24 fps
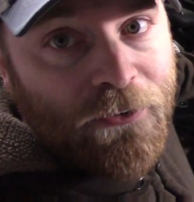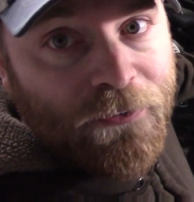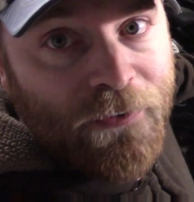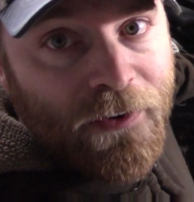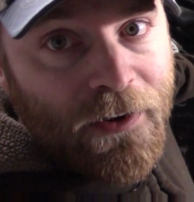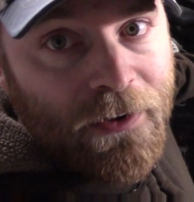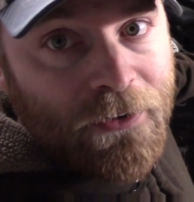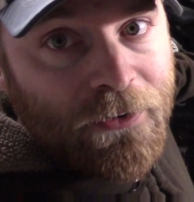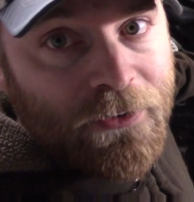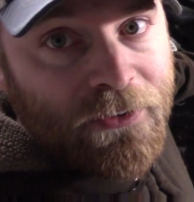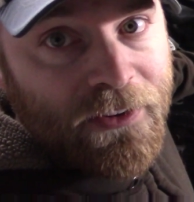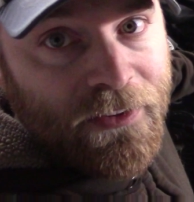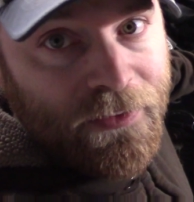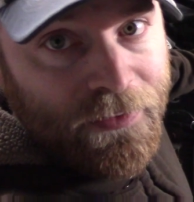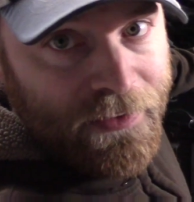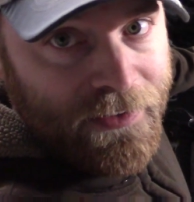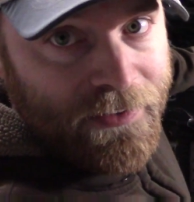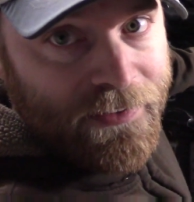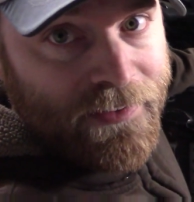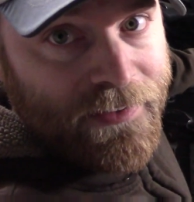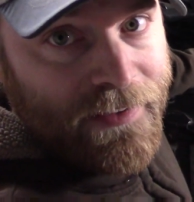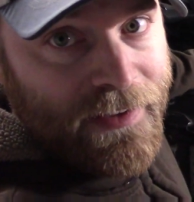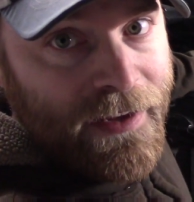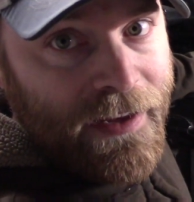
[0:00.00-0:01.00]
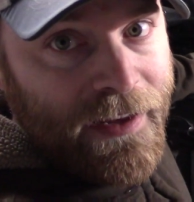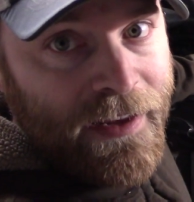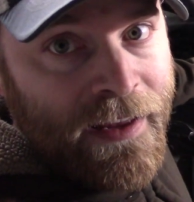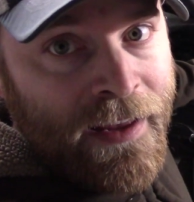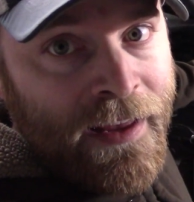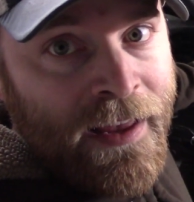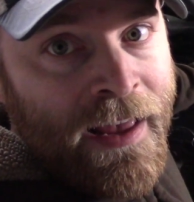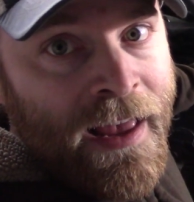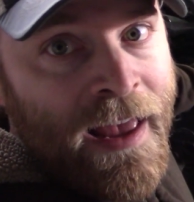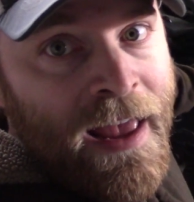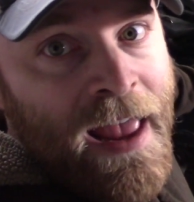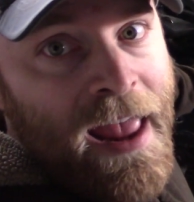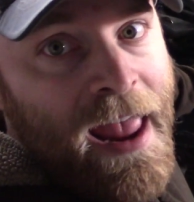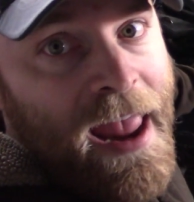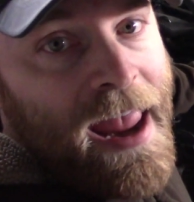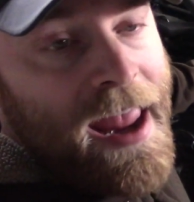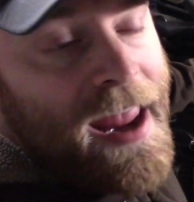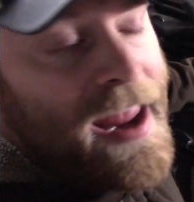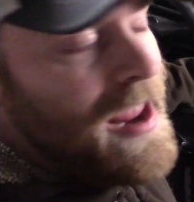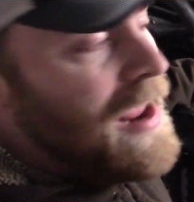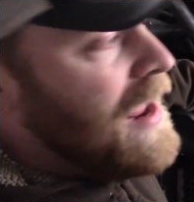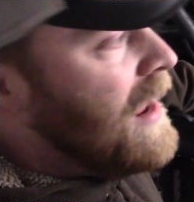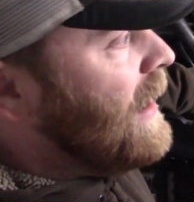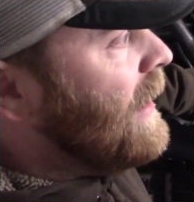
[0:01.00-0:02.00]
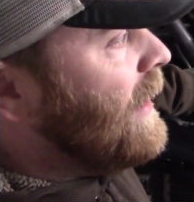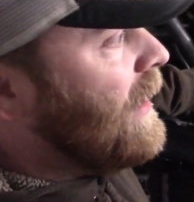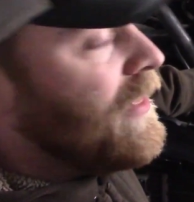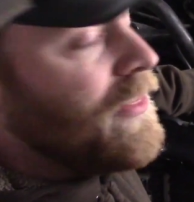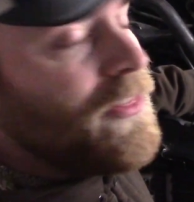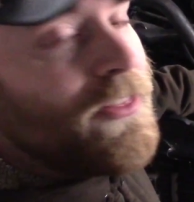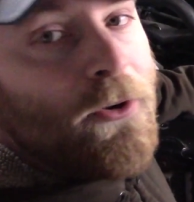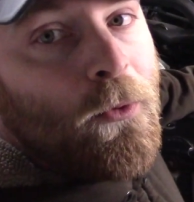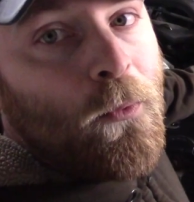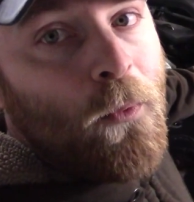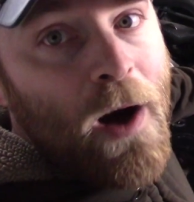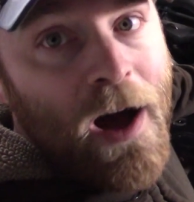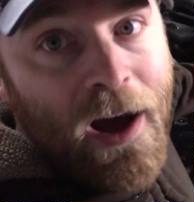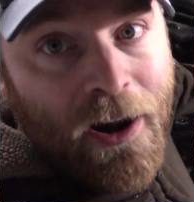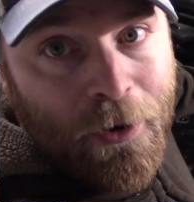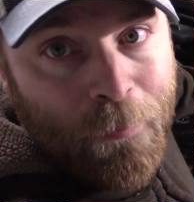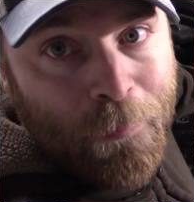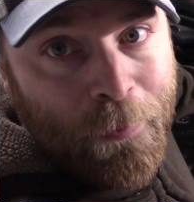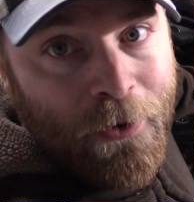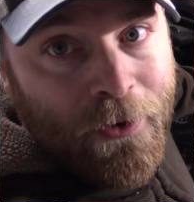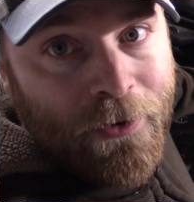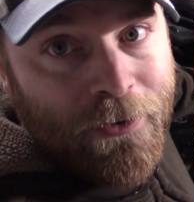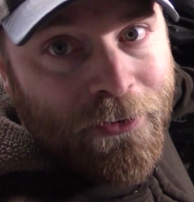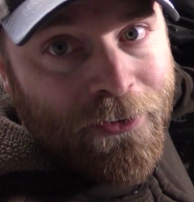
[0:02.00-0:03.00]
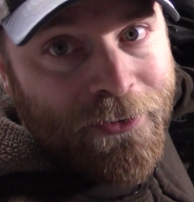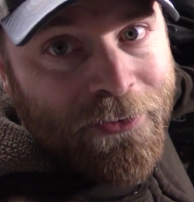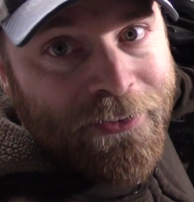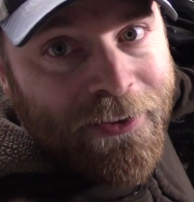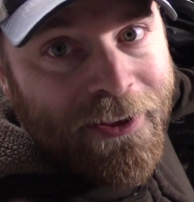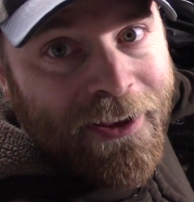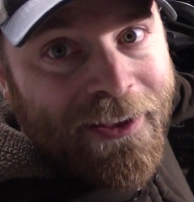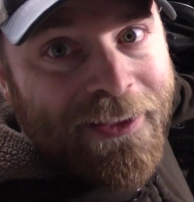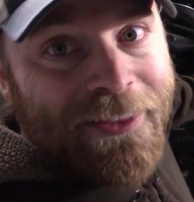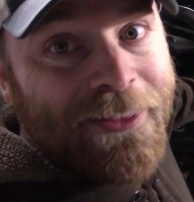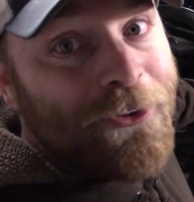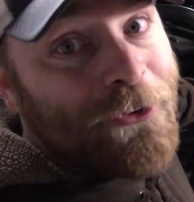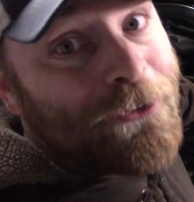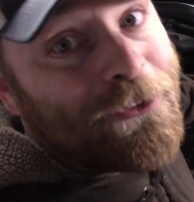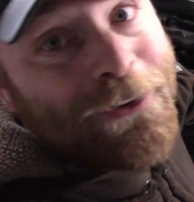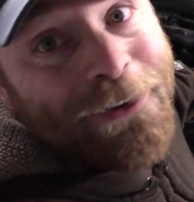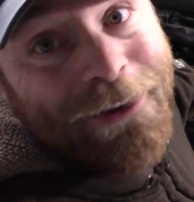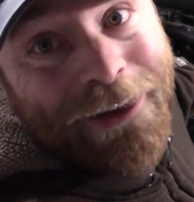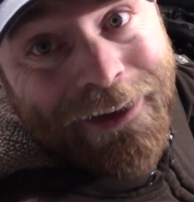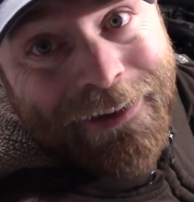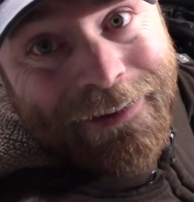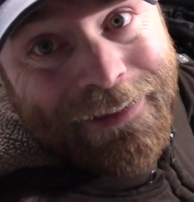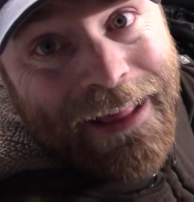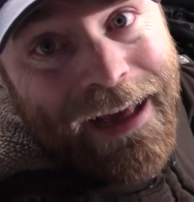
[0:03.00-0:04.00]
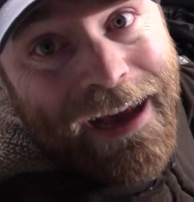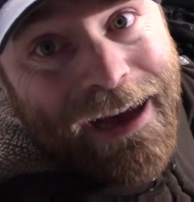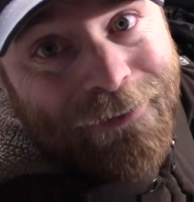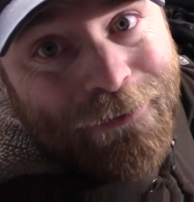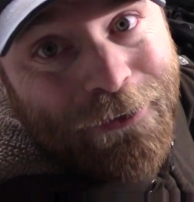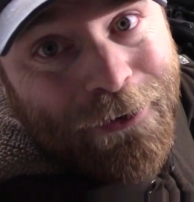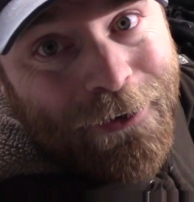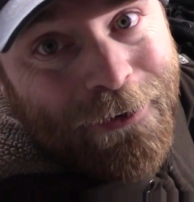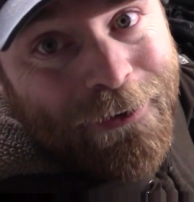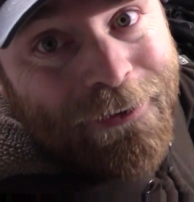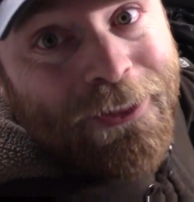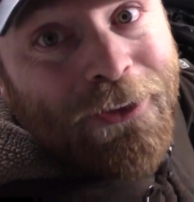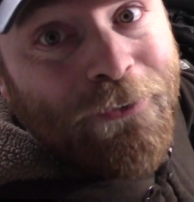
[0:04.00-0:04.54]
fenders in this thing. And the water puddles, those are like lava.